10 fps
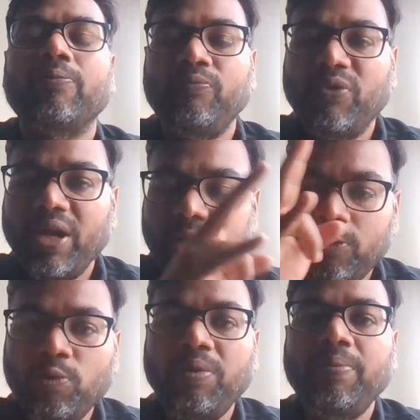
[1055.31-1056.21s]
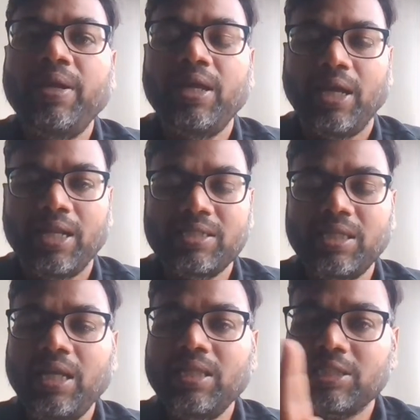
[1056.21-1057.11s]
when you will be
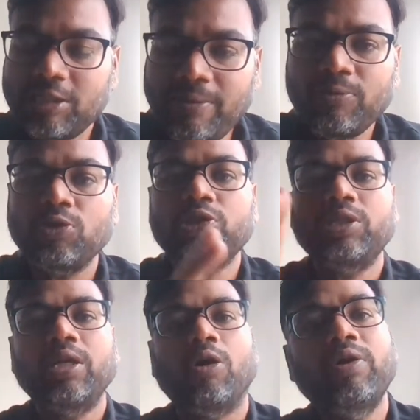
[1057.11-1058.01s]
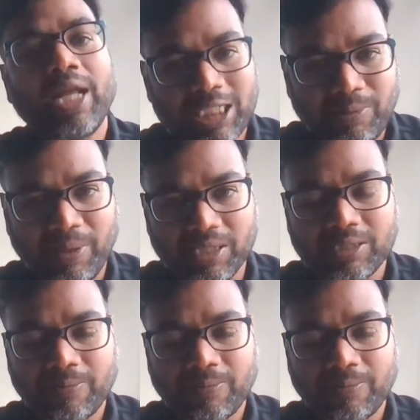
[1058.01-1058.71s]
answering the same question on next page.